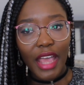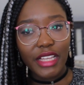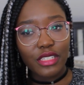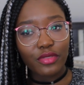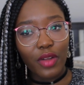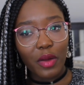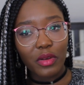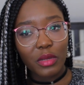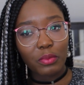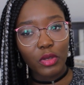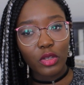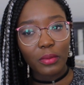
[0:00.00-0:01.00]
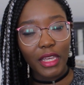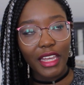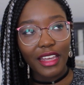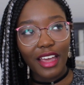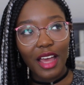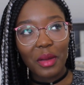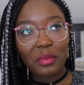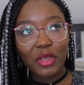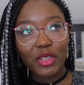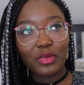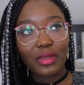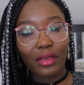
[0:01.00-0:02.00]
it's very booby.
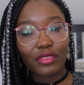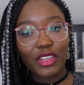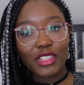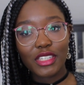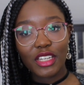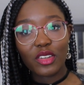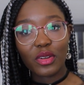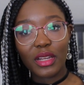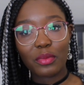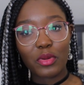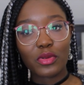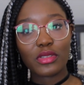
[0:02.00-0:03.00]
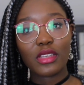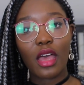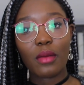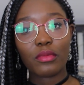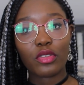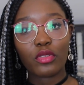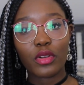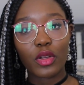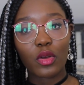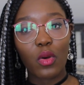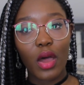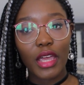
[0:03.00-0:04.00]
You definitely see your nipples through
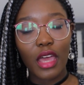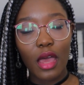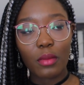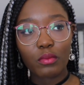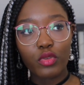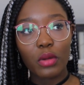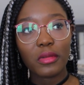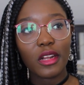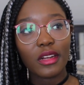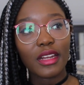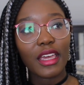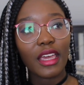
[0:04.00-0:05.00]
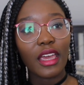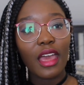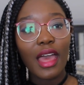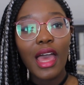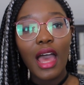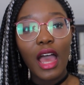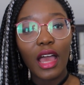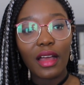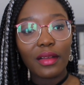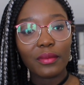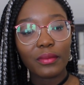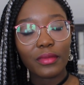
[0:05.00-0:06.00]
it quite prominently.
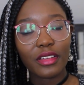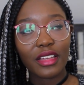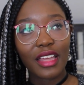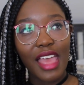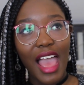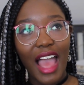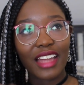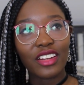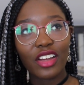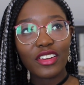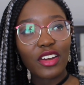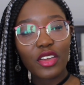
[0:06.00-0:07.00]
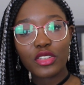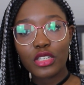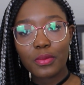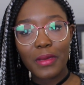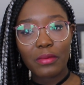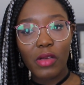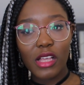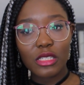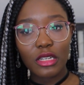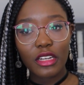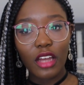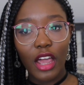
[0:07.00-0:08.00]
And I don't know, just me
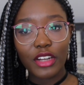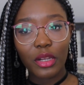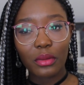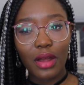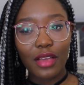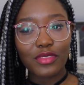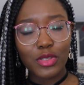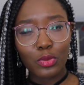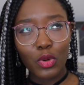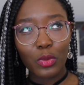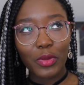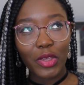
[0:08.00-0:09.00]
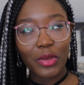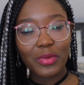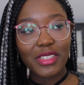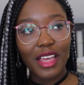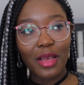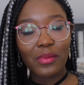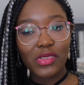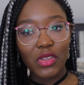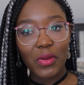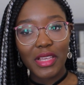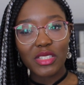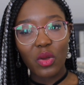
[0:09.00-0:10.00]
personally, like I don't have small boobs,
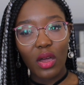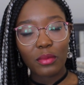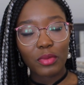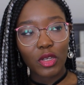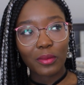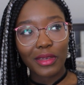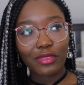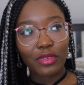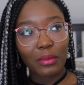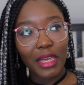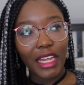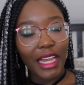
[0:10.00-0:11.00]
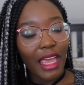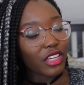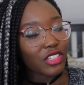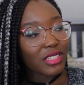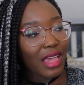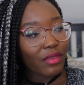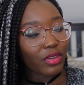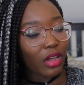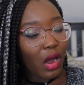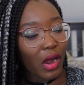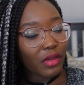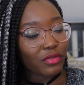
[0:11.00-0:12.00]
so it is quite booby for me. And I just haven't
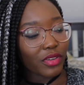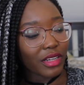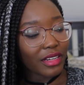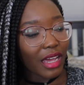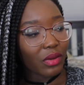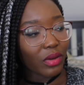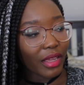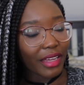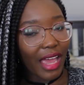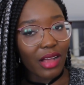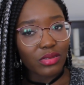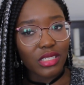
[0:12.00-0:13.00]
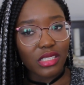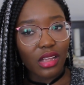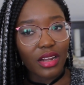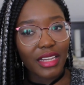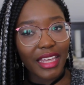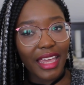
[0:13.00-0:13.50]
quite figured out like how to style